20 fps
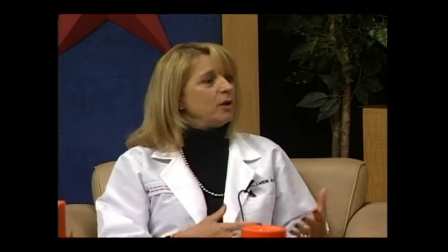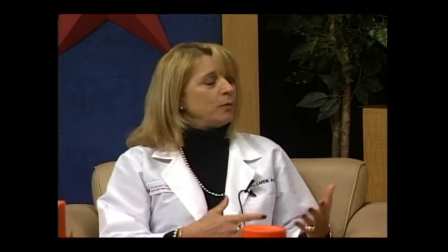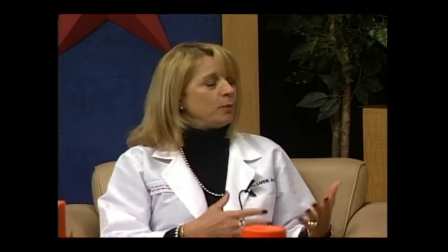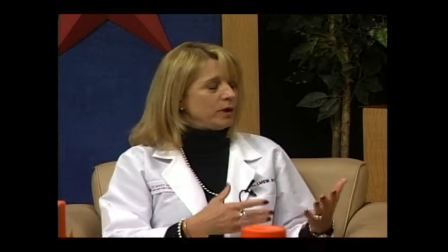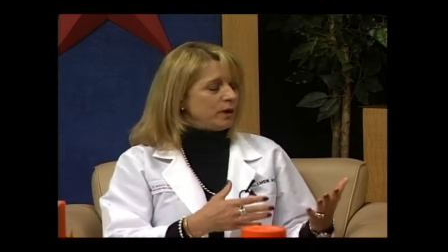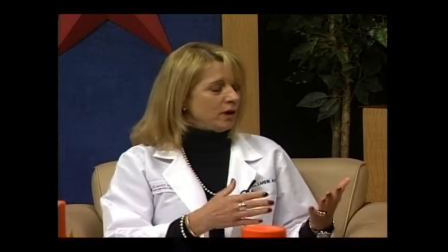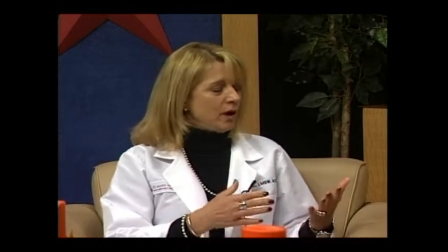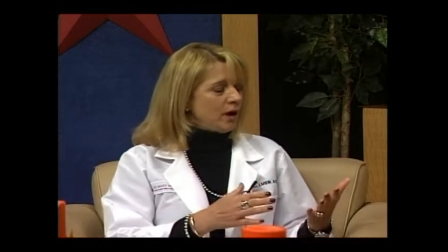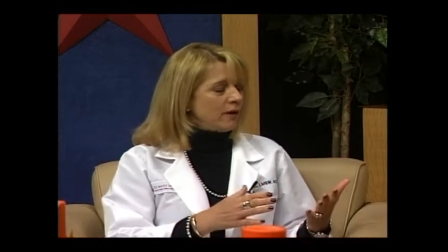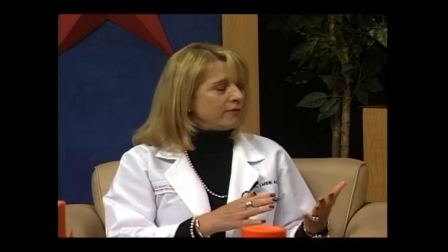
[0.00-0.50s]

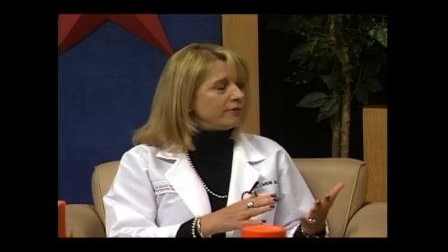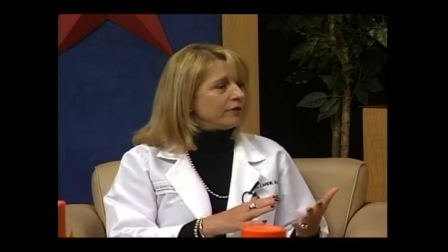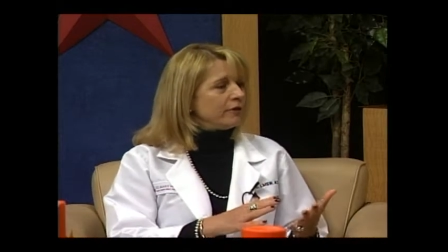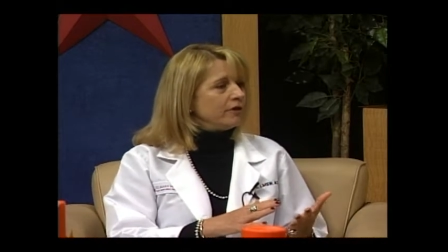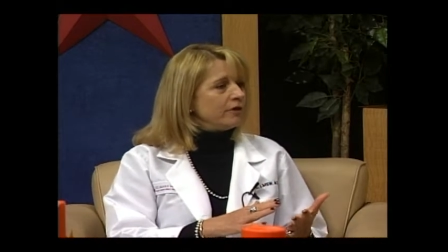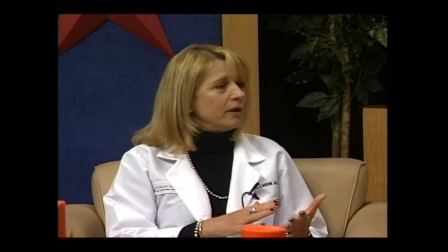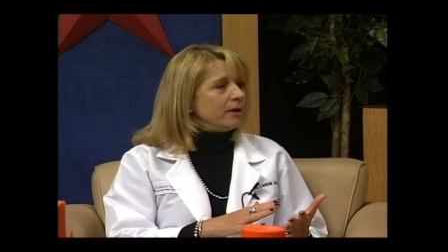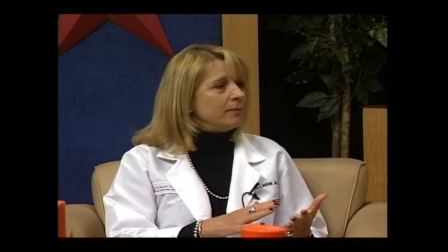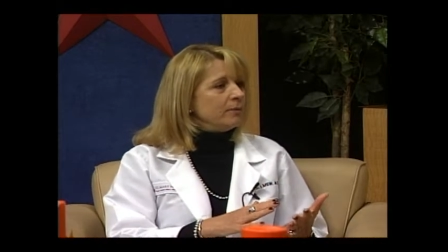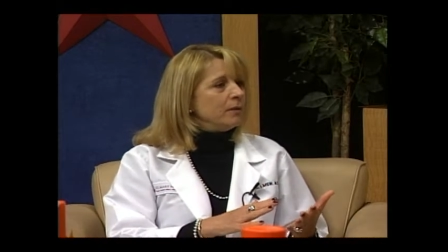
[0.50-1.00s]
We
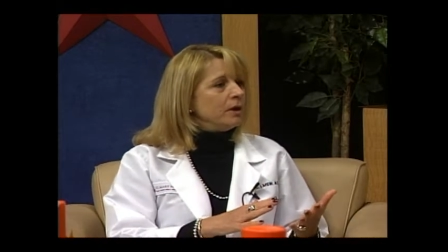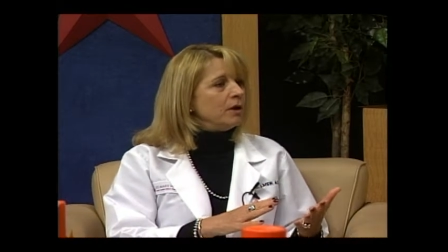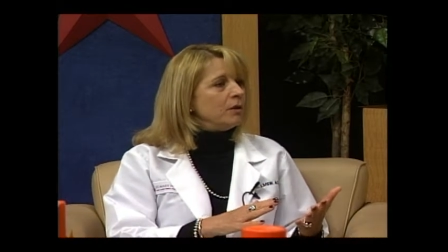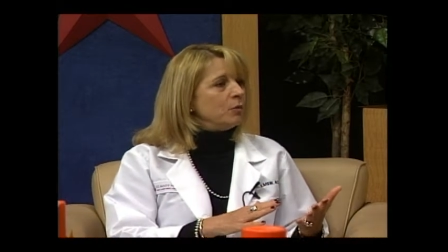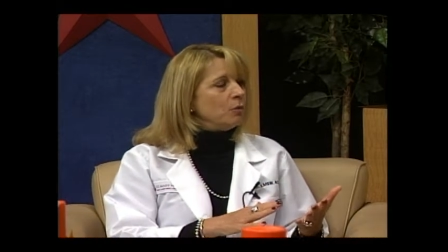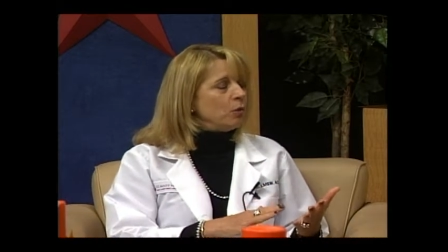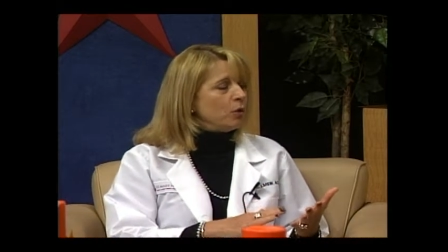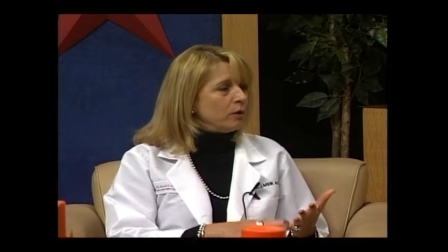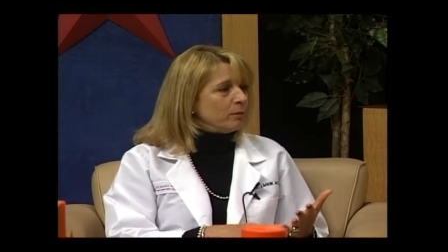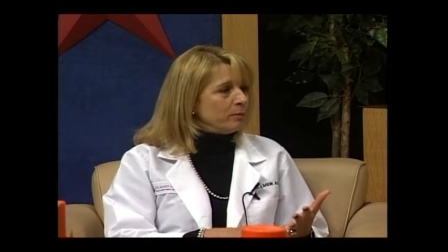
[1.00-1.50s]
offer them
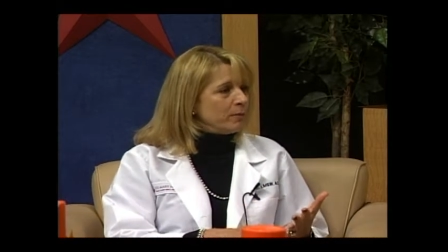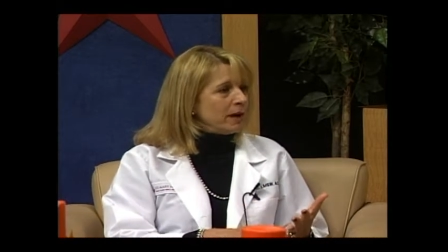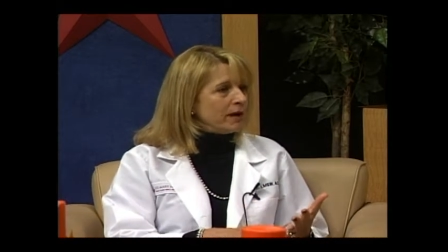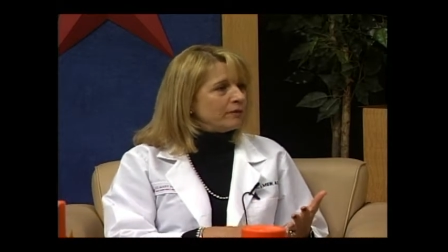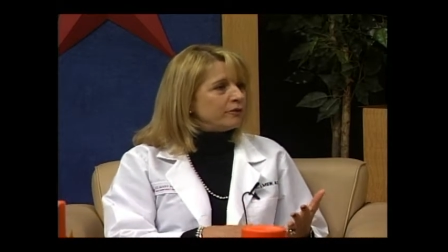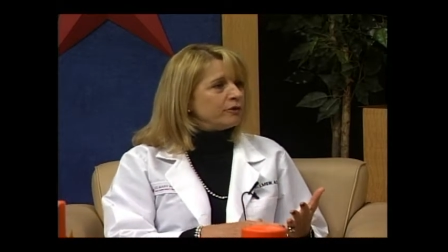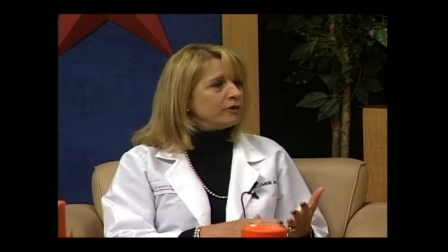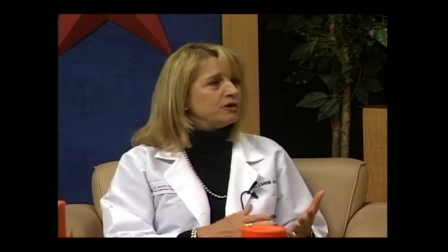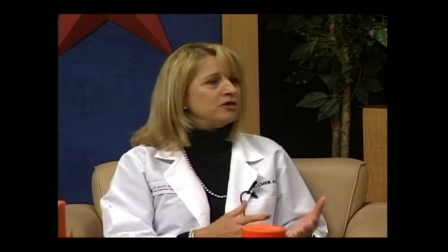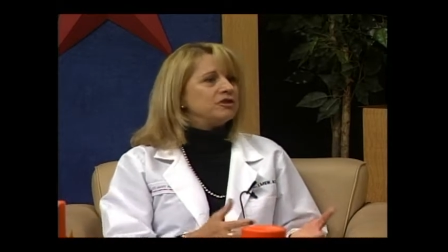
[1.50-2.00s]
warm
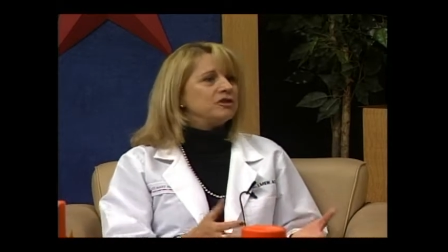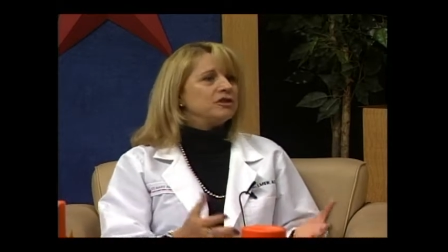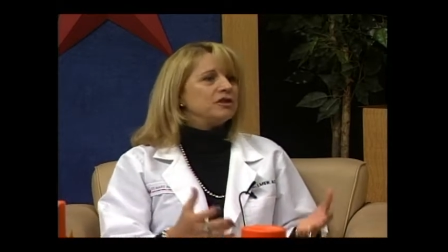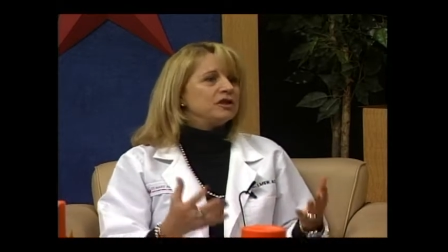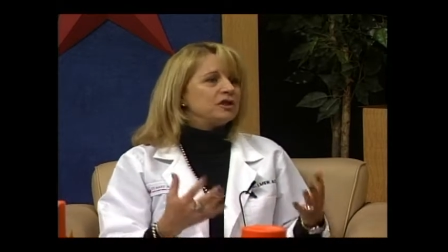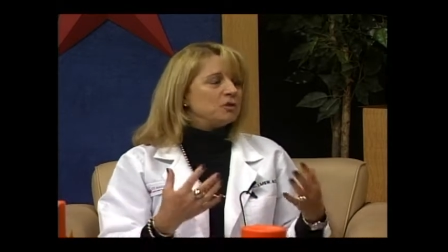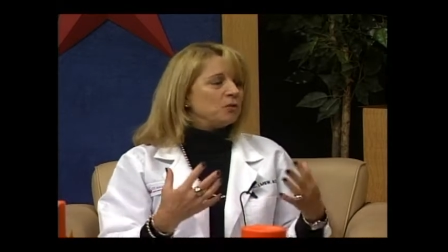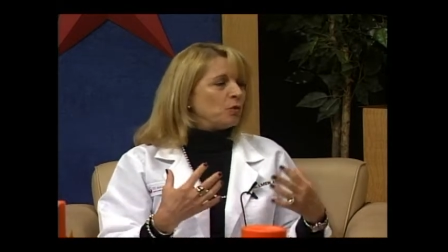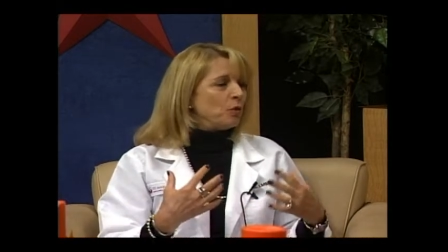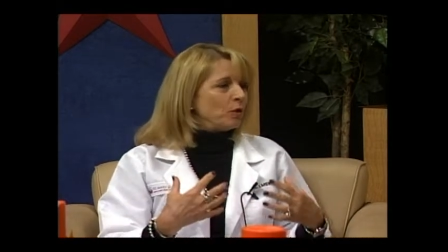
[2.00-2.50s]

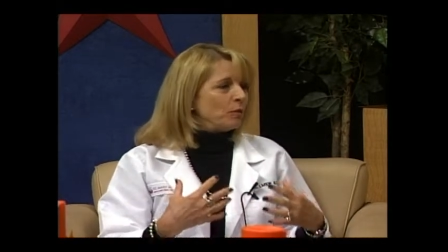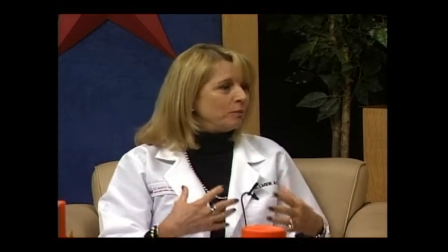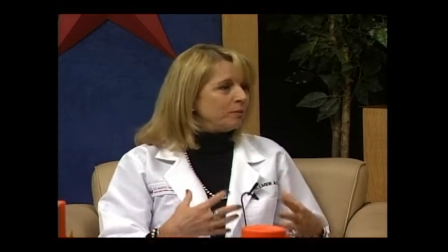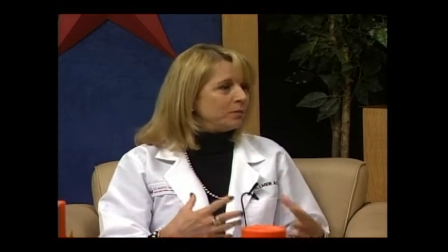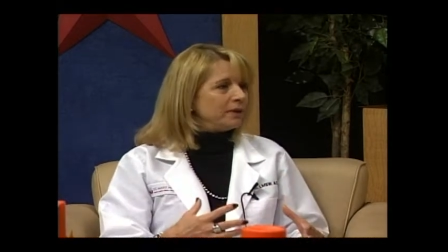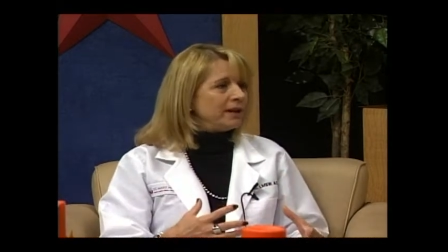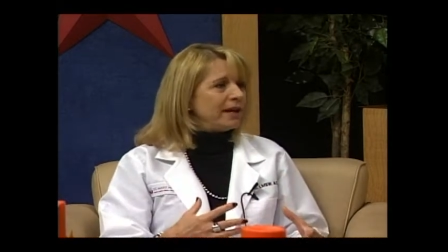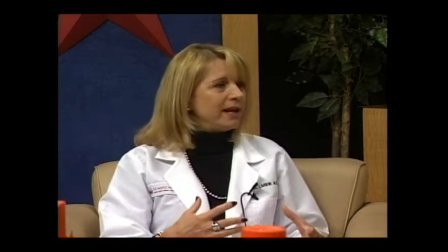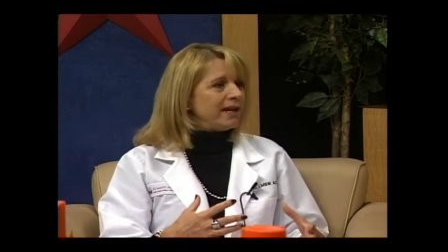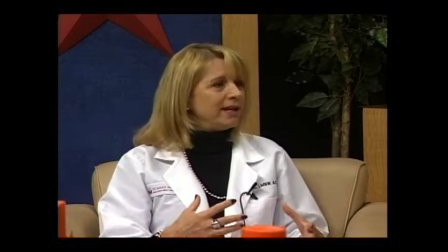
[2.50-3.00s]
beverages, warm
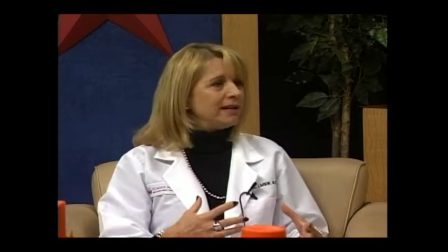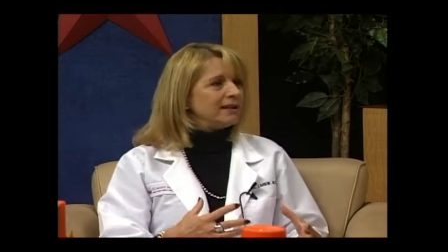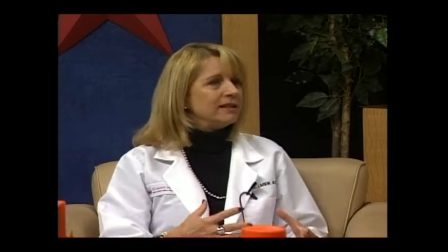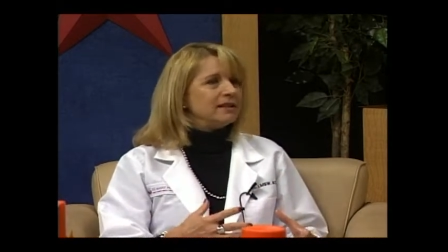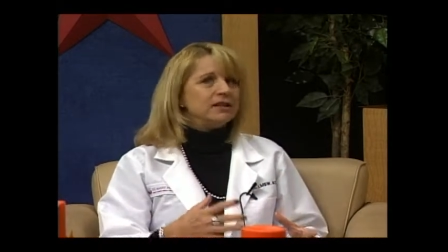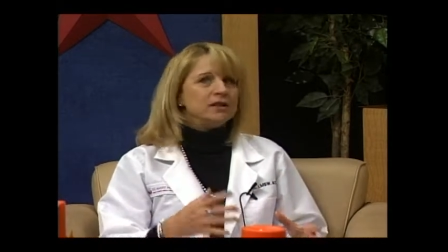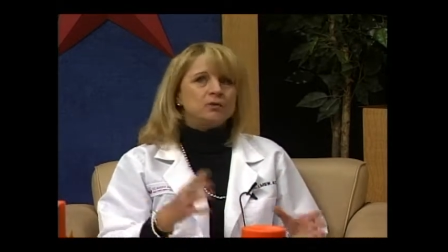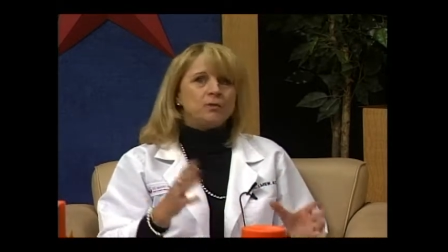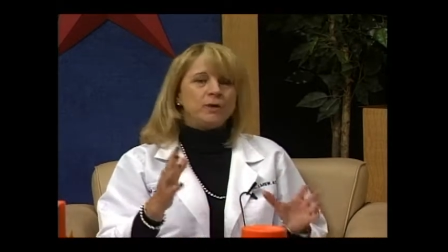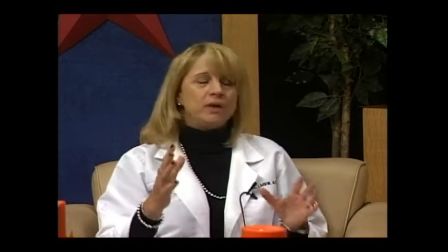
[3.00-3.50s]
blankets.